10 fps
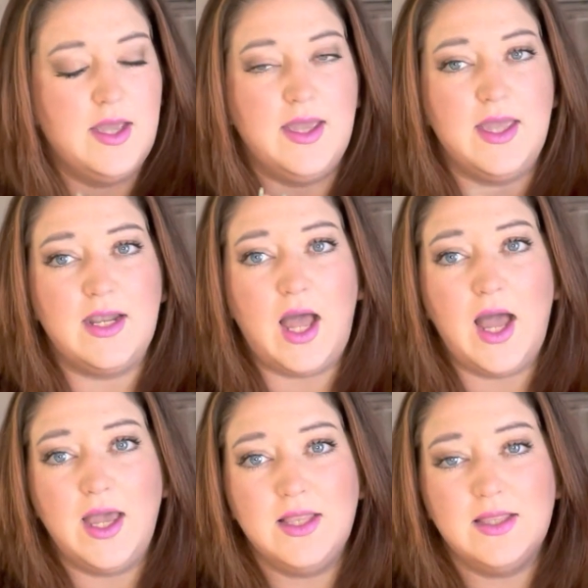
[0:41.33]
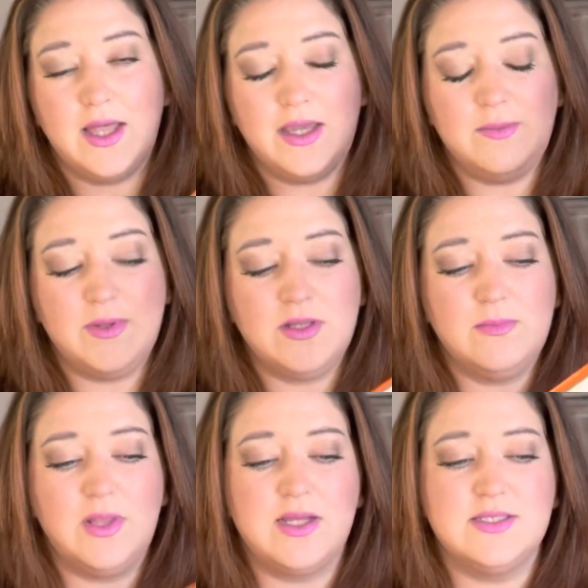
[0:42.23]
And I like Building
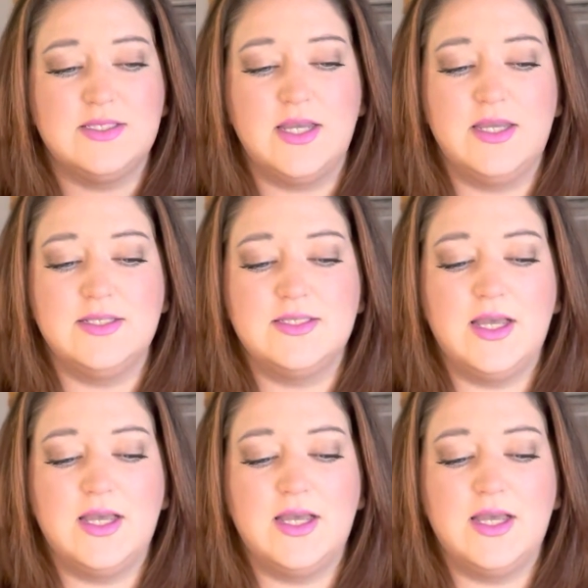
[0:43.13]
Blocks of Science.